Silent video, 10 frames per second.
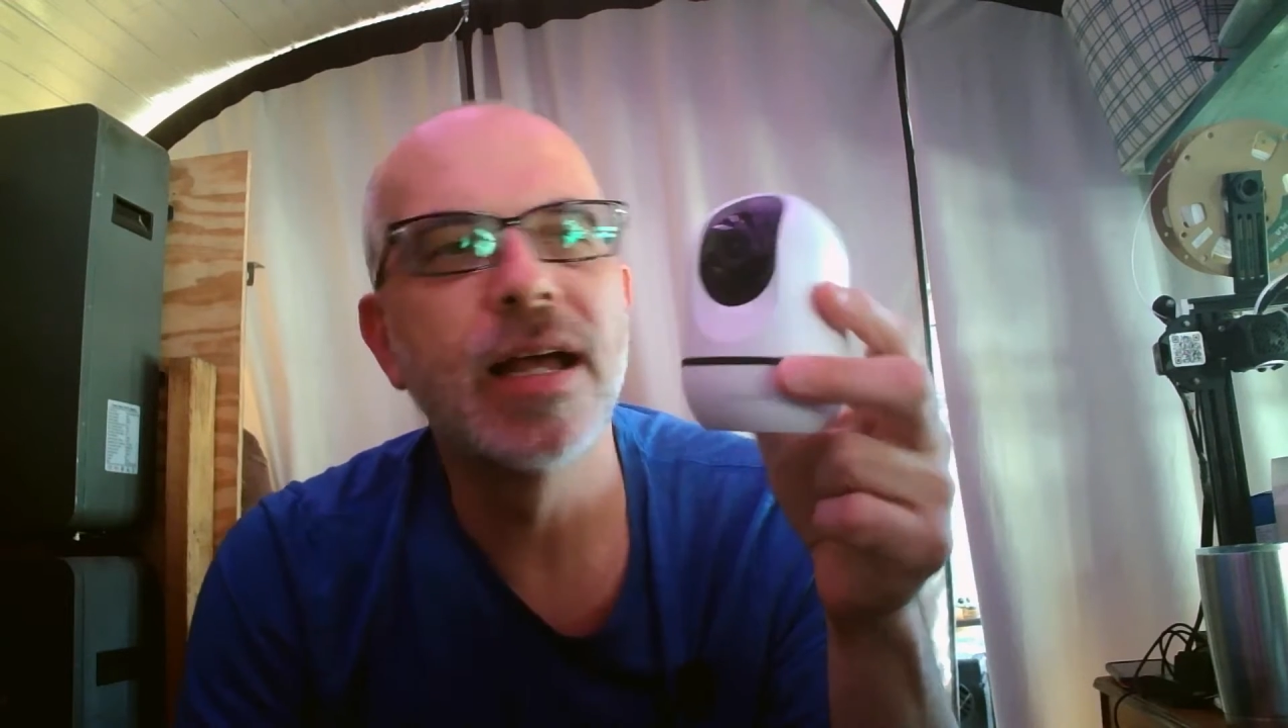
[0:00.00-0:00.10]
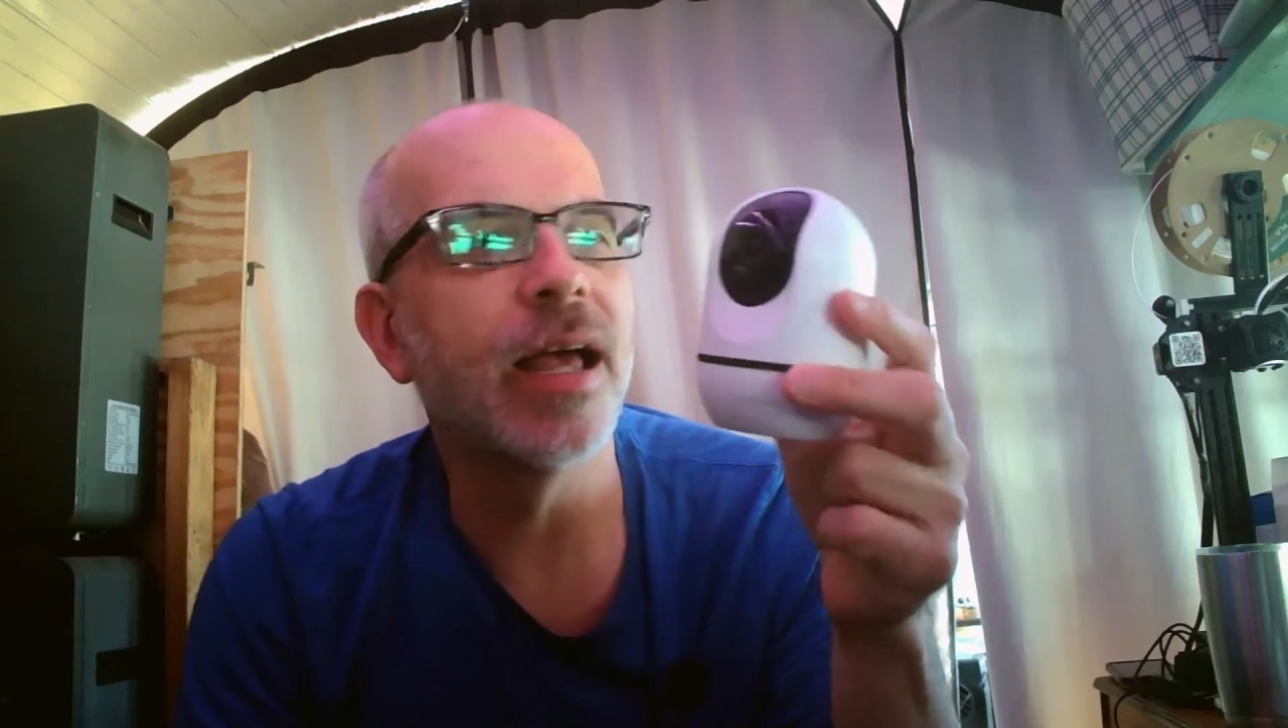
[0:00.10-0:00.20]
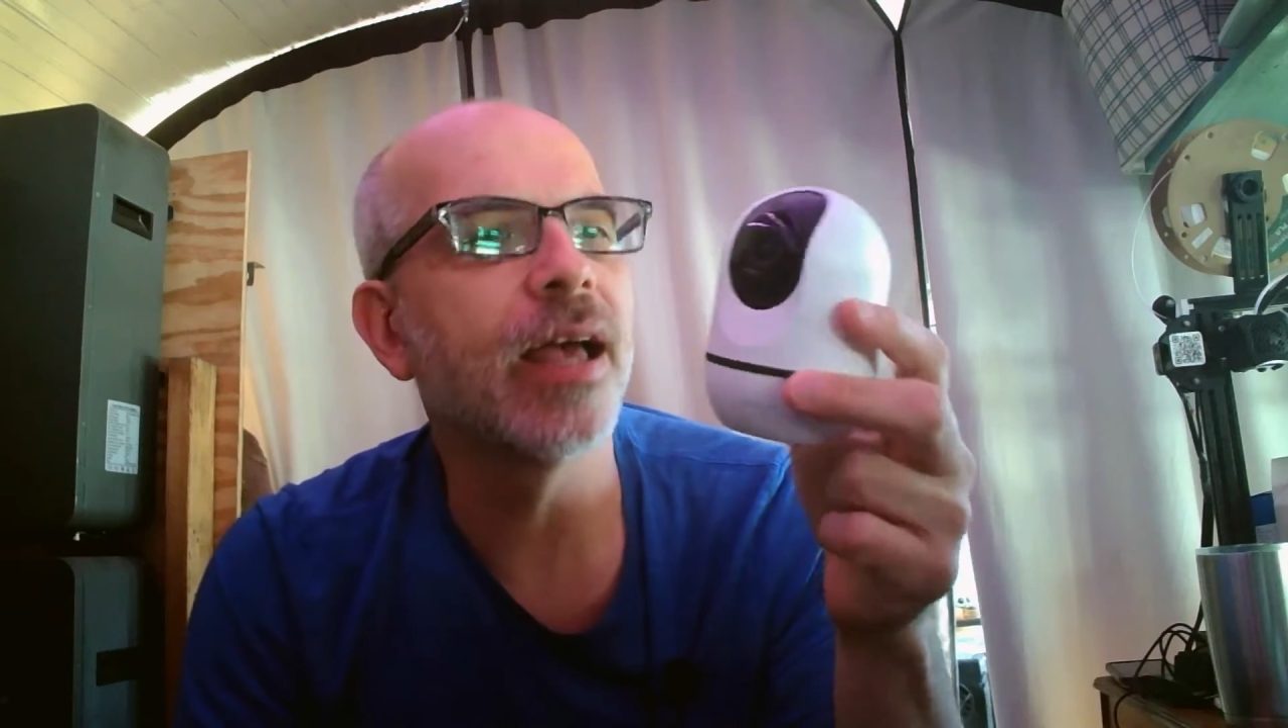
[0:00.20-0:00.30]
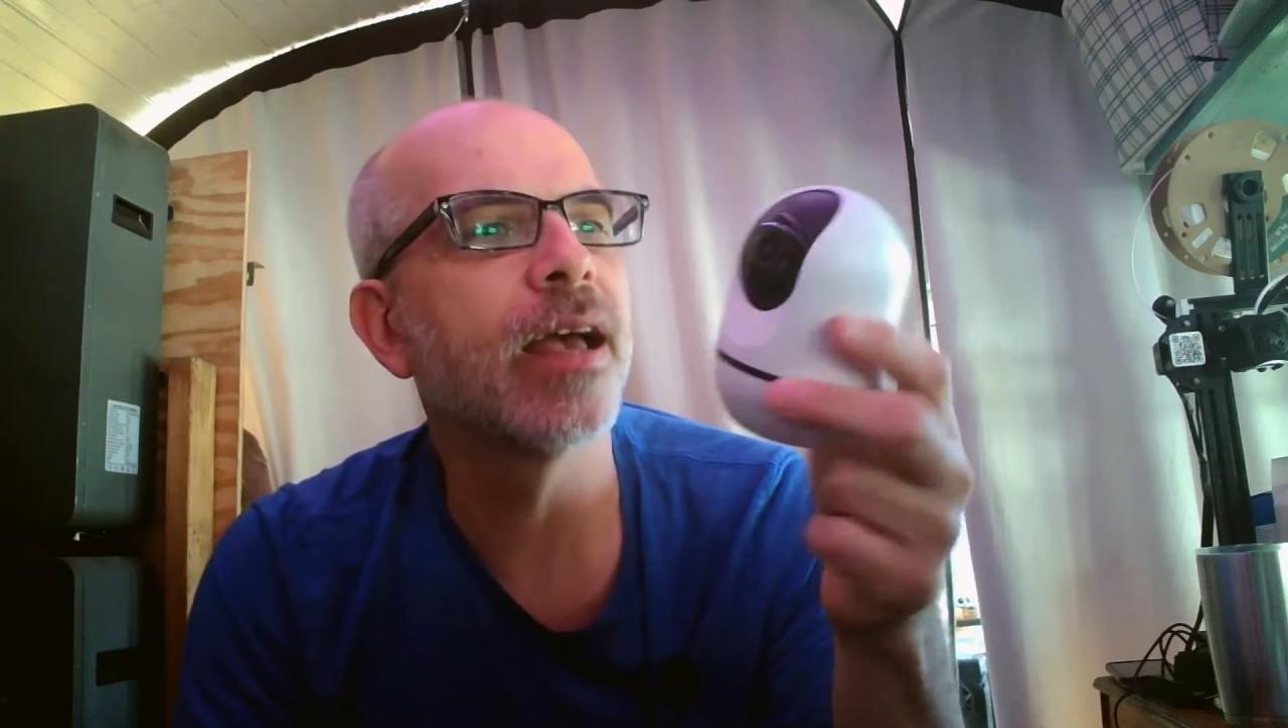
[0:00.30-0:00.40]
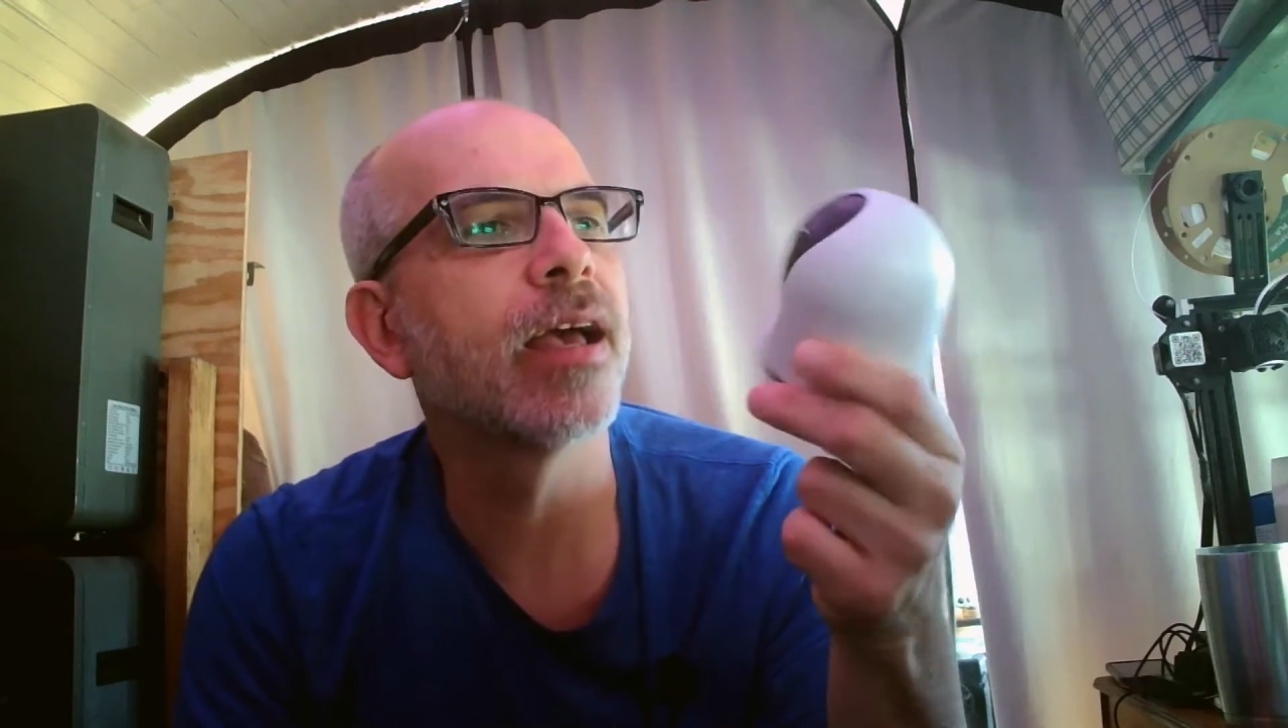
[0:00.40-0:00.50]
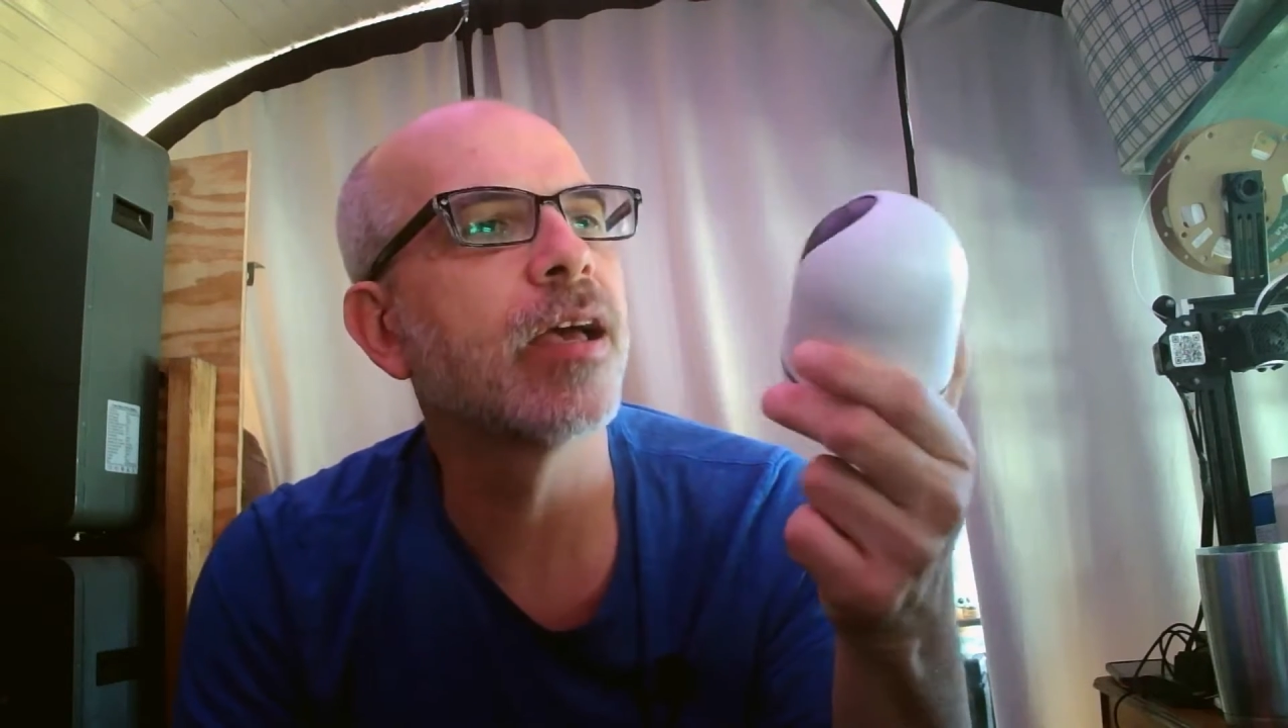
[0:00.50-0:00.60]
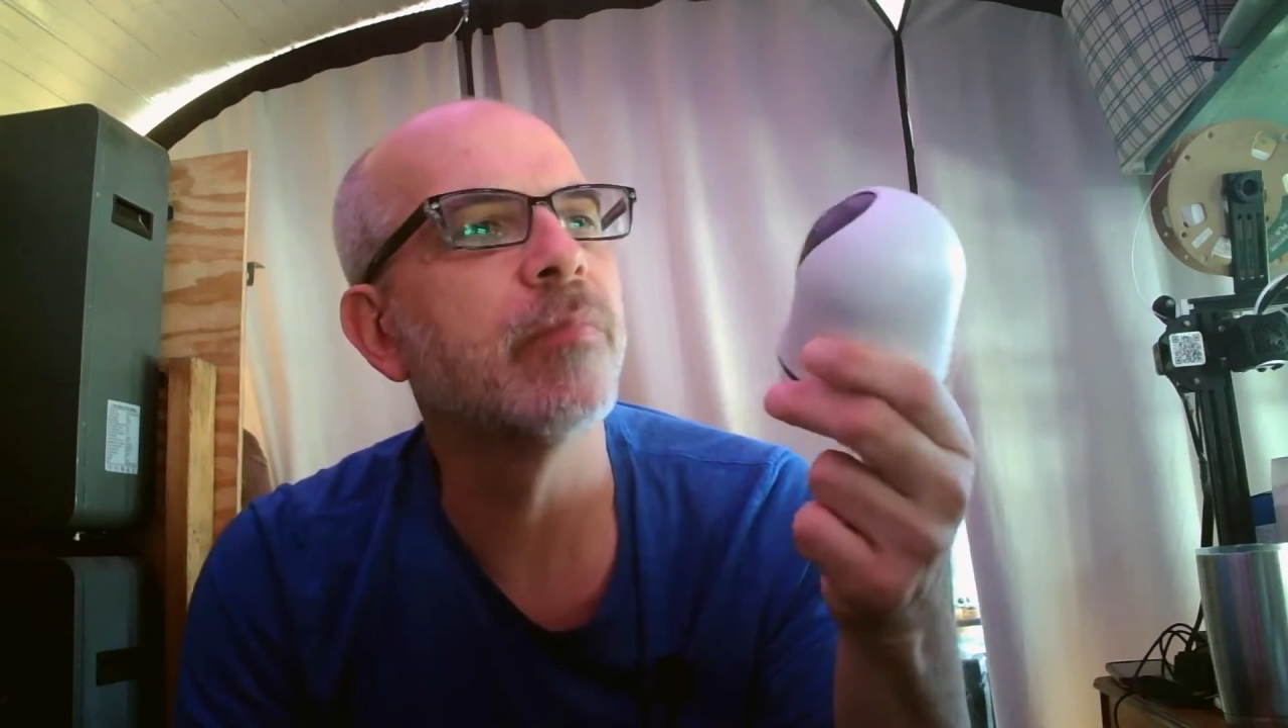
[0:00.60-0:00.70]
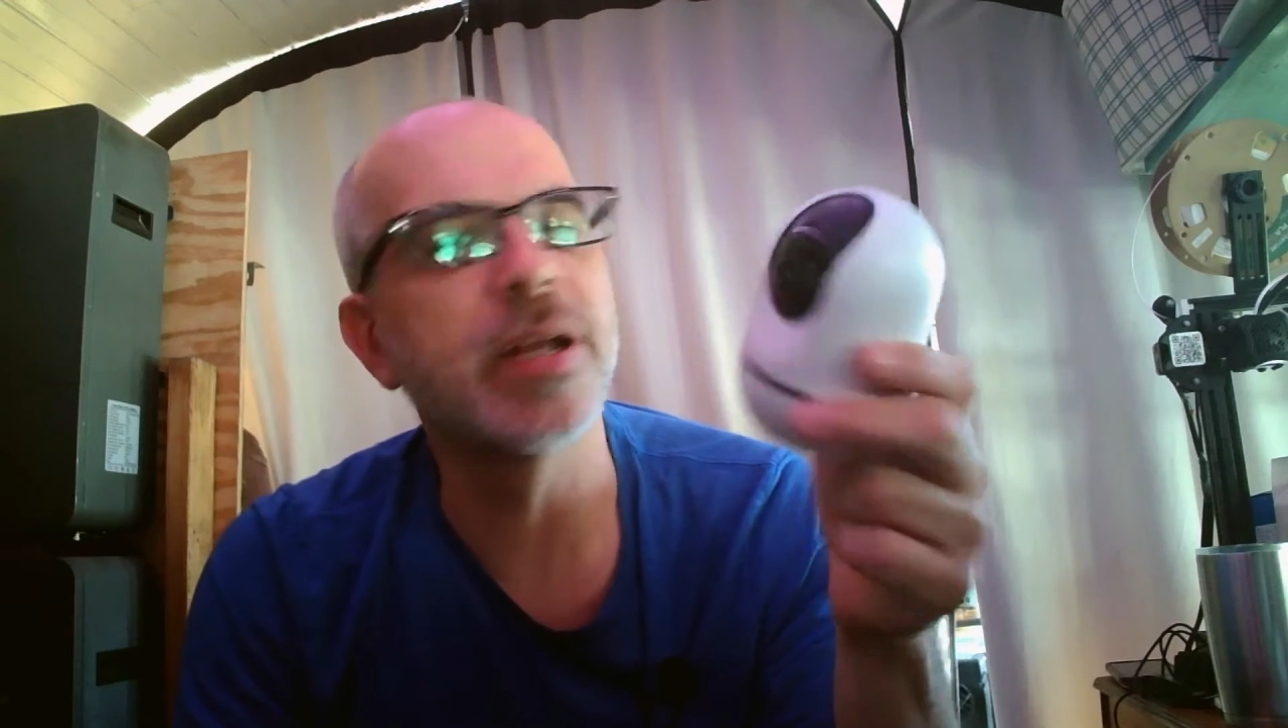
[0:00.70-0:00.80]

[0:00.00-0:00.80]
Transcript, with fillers: And